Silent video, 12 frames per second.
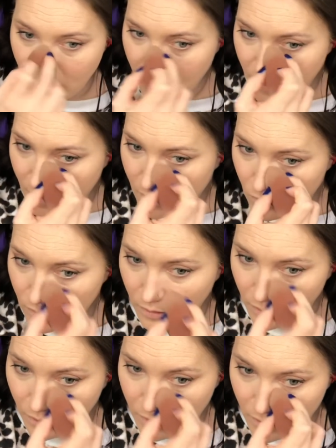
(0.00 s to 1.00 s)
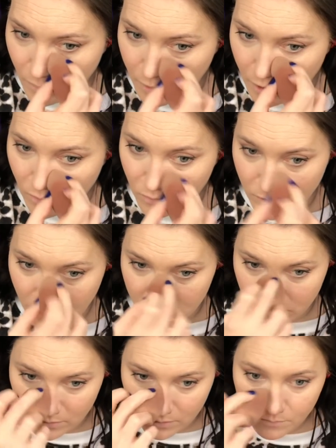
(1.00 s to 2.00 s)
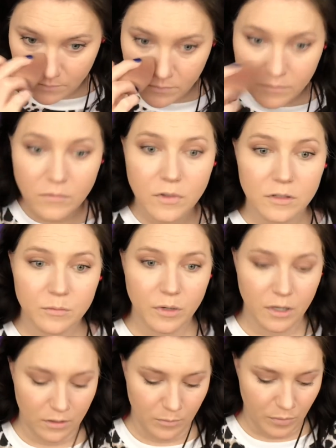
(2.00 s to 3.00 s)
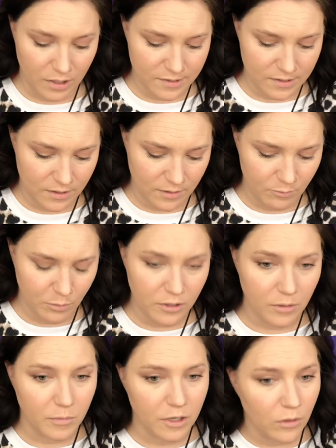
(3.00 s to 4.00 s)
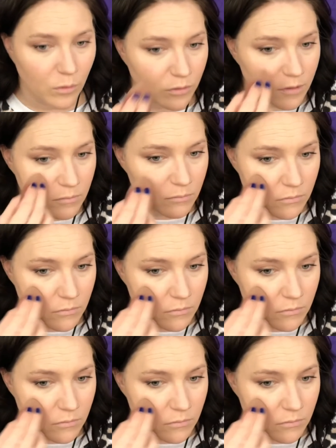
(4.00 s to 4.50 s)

Kind of really like it on my nose, actually. It's probably the best thing I've put on my nose.